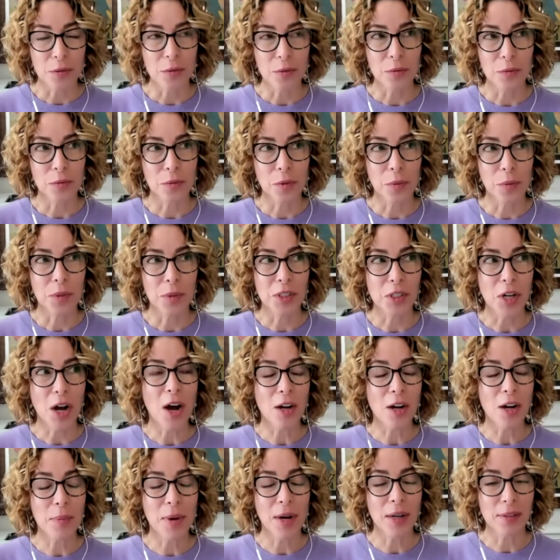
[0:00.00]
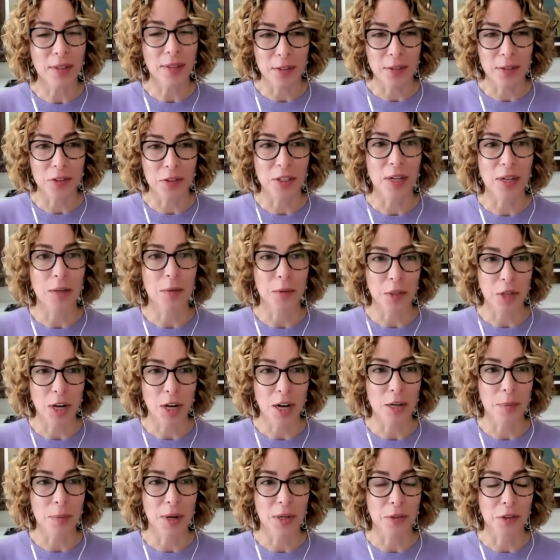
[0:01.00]
When we talk about lifestyle and we talk
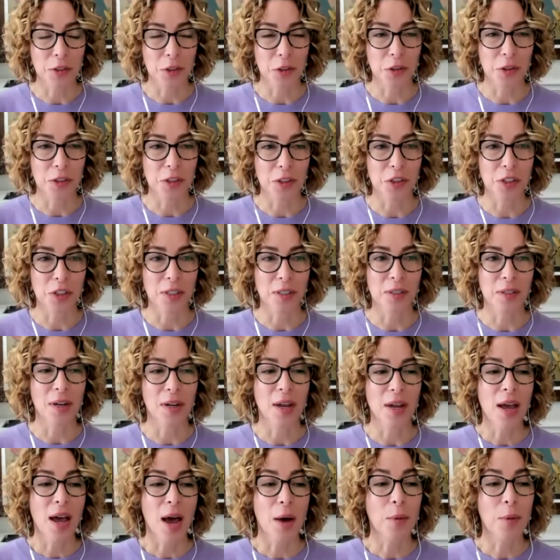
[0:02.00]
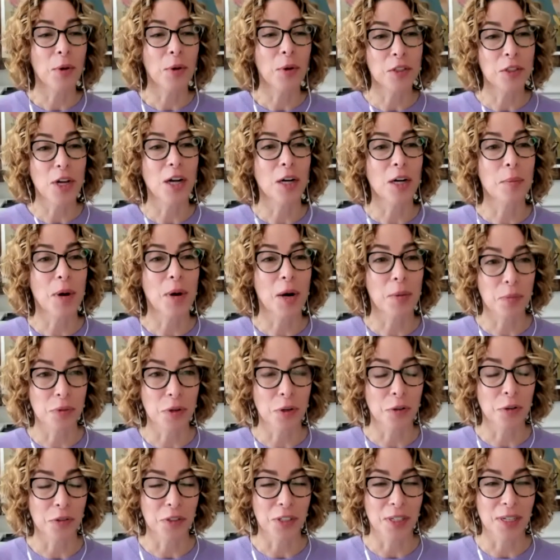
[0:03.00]
about nutrition, I want to talk about
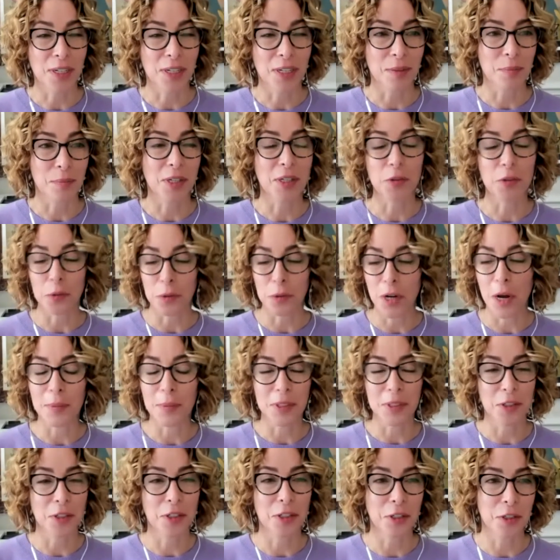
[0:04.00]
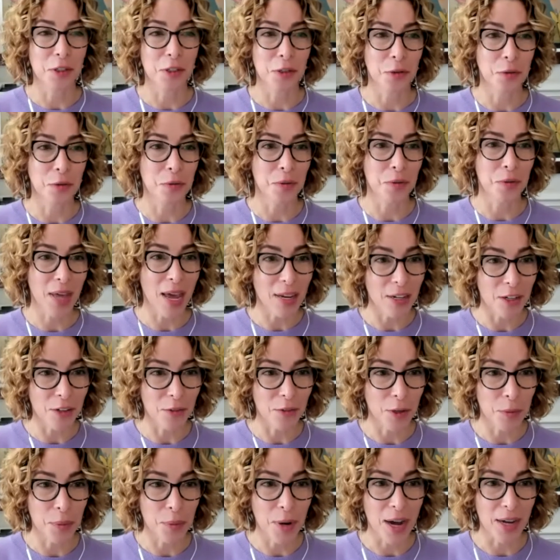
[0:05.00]
protein because we're coming to the end of
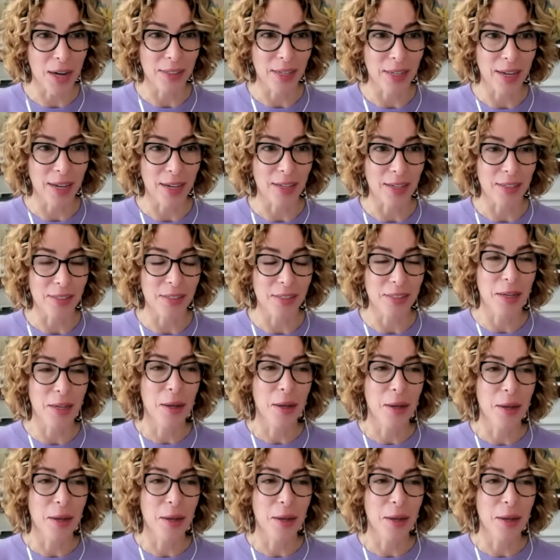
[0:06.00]
our podcast.